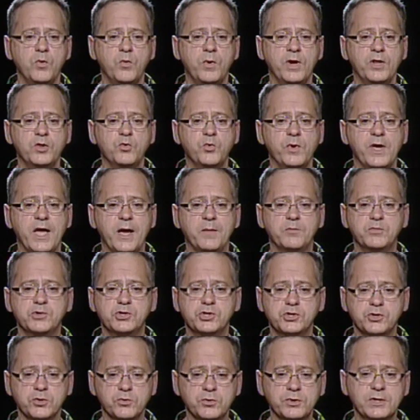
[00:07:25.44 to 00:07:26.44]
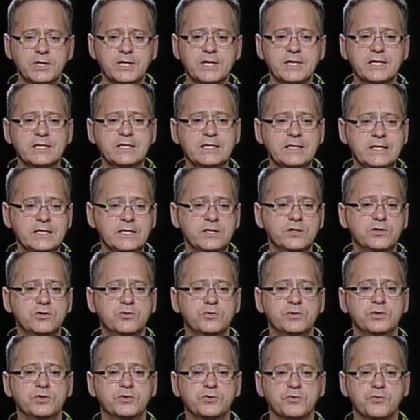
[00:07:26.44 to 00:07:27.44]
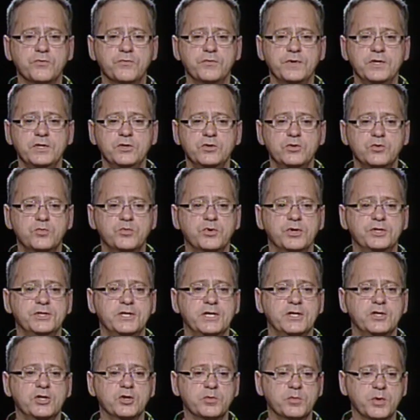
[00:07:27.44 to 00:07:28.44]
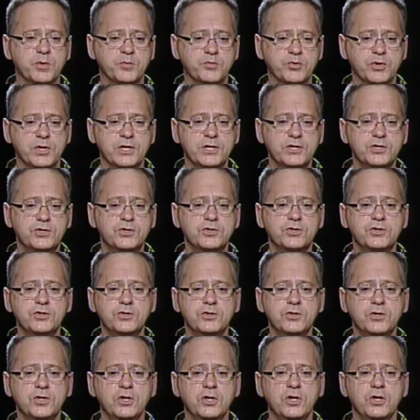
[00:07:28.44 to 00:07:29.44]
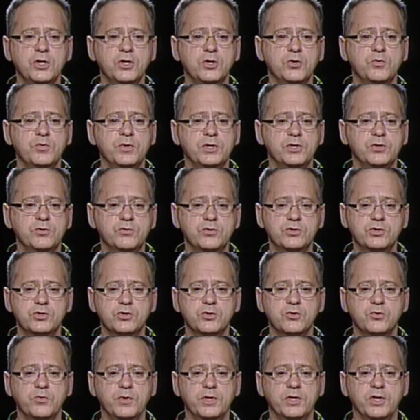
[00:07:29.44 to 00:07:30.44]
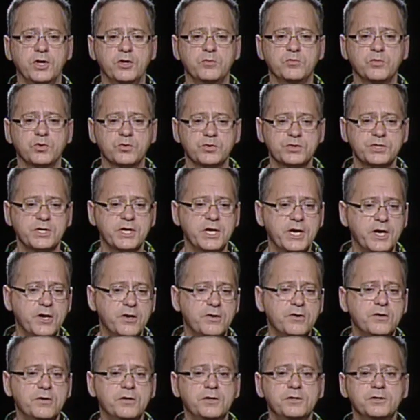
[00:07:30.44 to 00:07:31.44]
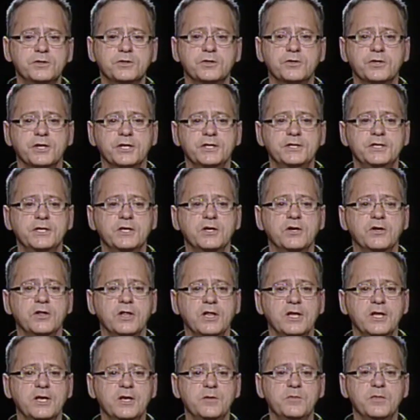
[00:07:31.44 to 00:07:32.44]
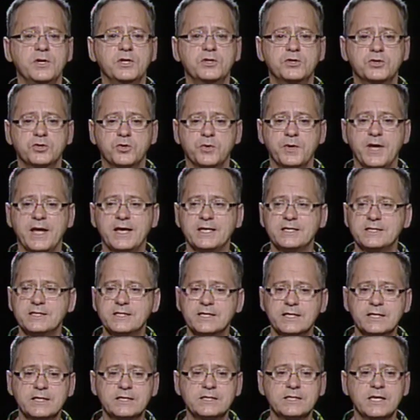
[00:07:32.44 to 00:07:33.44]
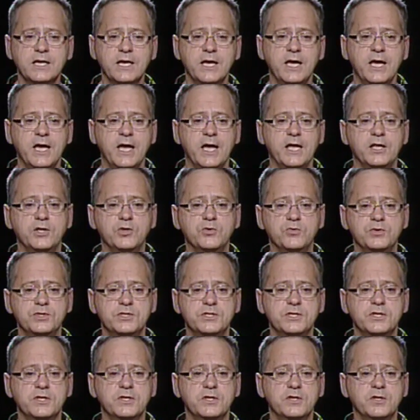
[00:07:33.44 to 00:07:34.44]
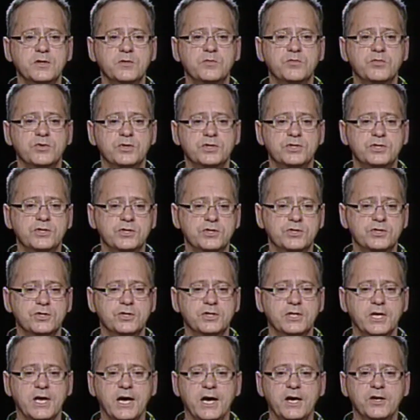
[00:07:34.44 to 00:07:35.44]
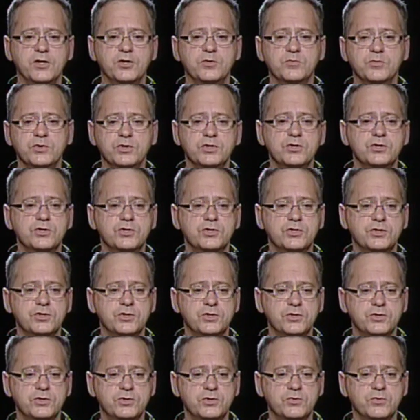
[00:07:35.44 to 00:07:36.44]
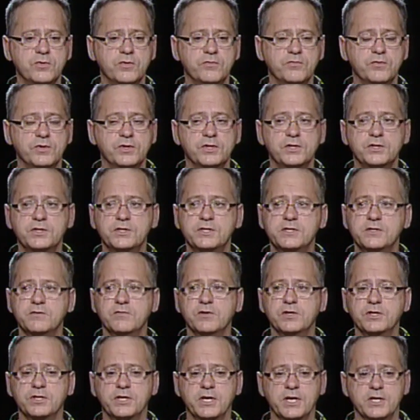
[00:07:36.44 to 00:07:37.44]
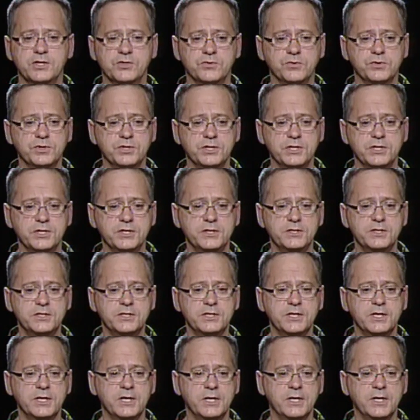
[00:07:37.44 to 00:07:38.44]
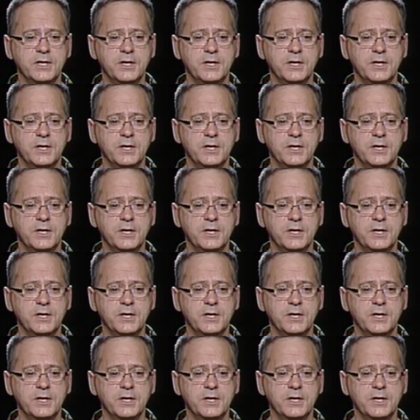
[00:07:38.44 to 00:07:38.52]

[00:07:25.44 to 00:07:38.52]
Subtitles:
When we absolutely need to intervene to protect the population, we do so with utmost care, targeting only military assets and using precision-guided munitions to avoid civilian casualties.